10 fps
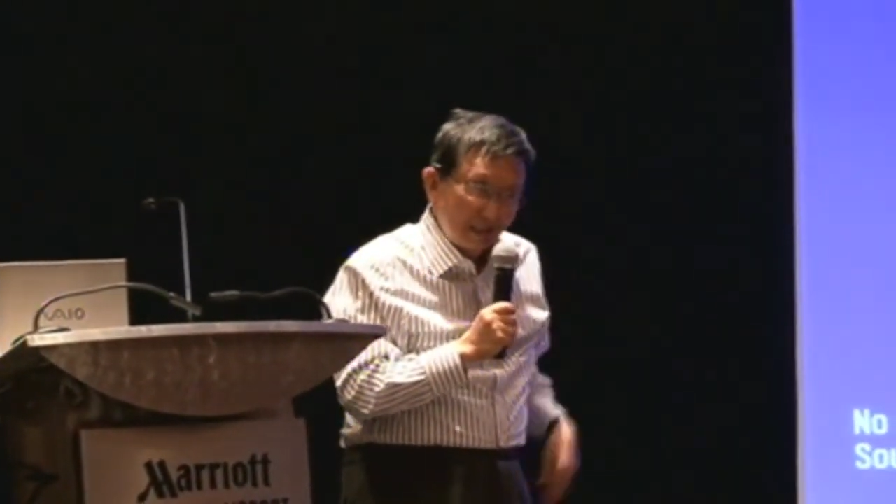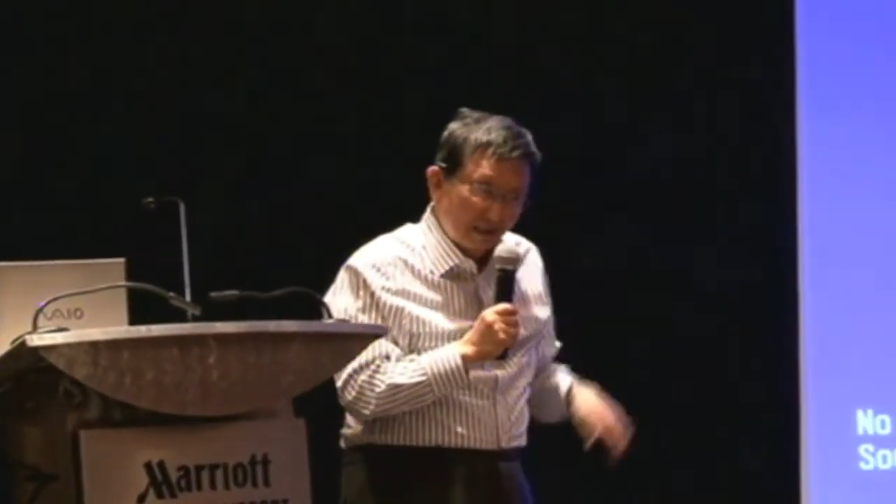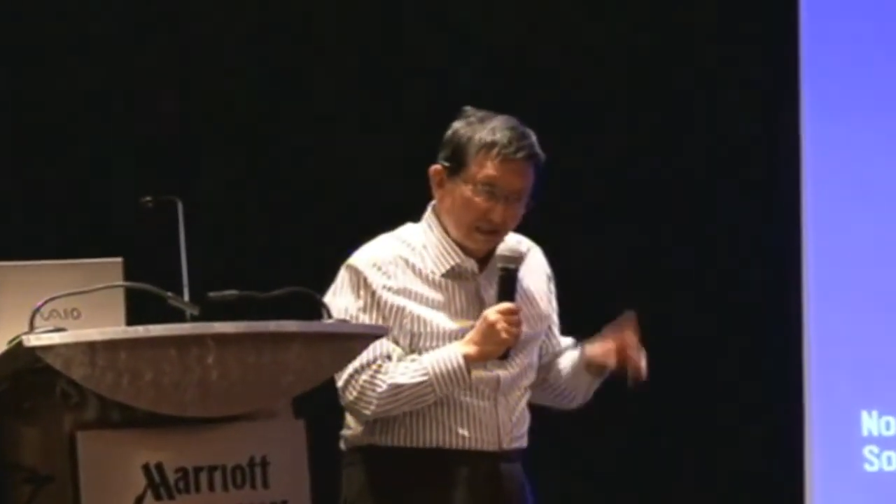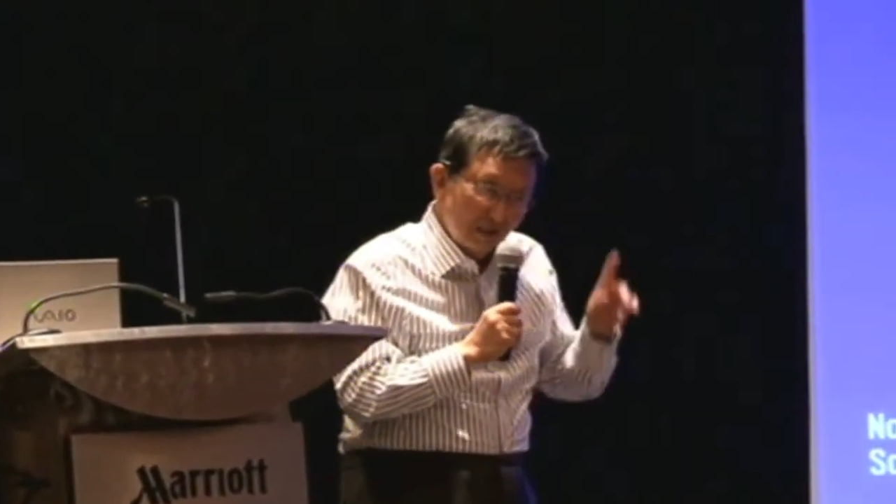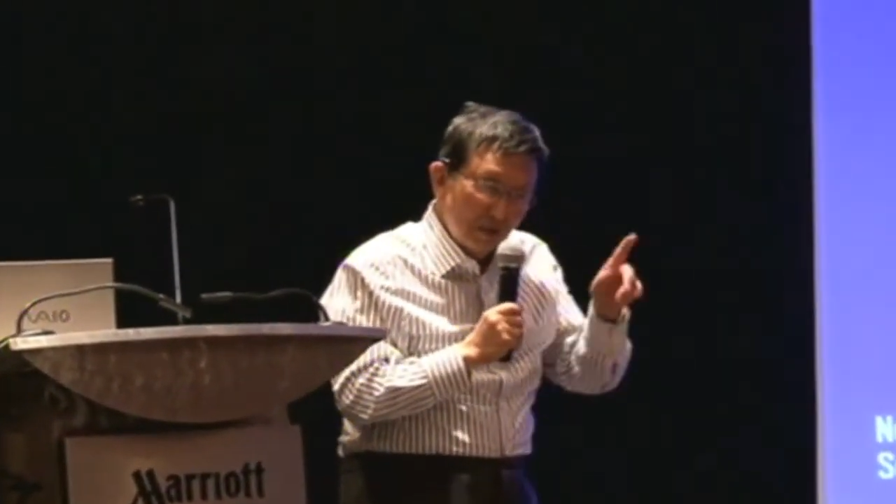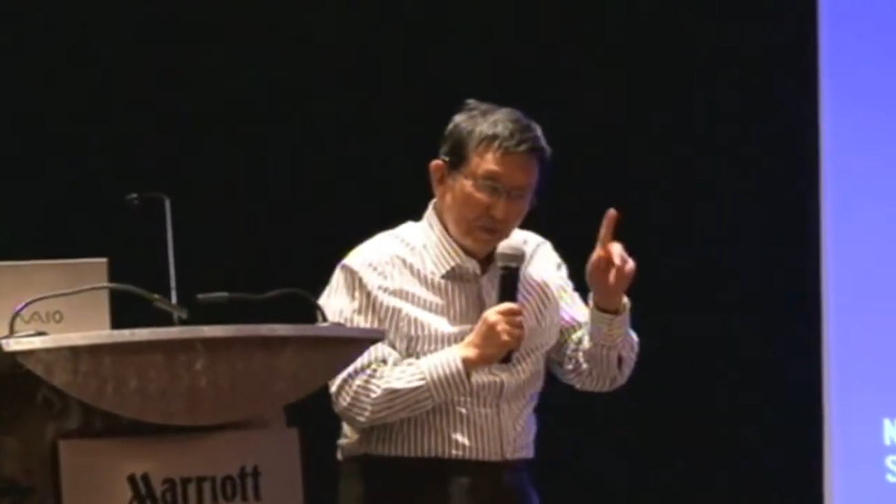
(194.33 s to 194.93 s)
Now, you